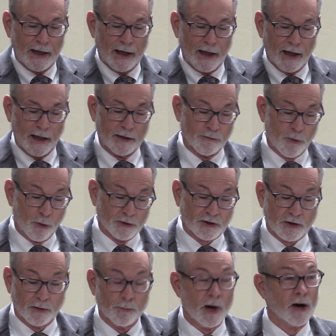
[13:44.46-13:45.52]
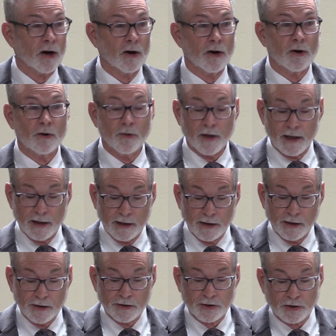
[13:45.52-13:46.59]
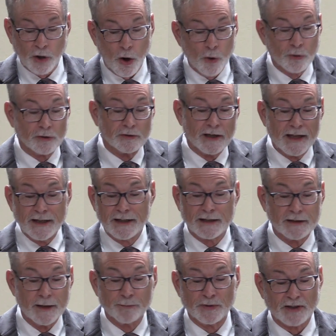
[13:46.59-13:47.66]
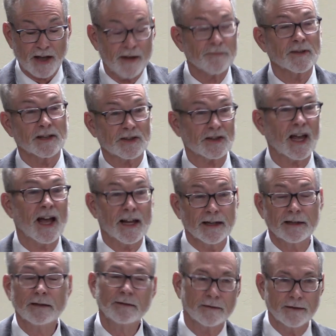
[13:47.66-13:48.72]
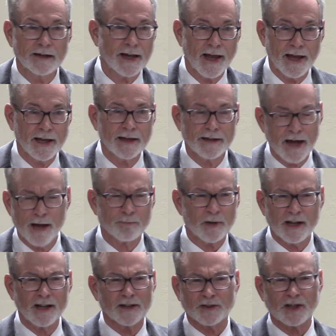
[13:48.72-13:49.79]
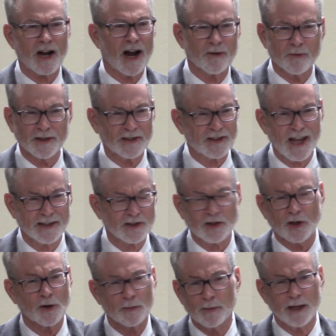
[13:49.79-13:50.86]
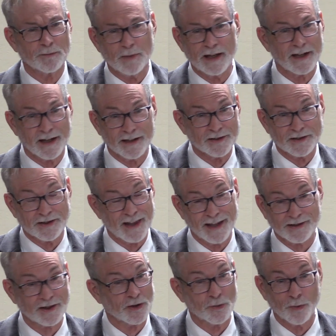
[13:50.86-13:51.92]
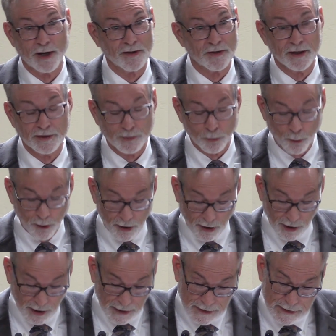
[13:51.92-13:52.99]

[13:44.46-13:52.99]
And of course, tomorrow is Total Eclipse of the Sun Day, not because Congress said so, but because that's the way things work.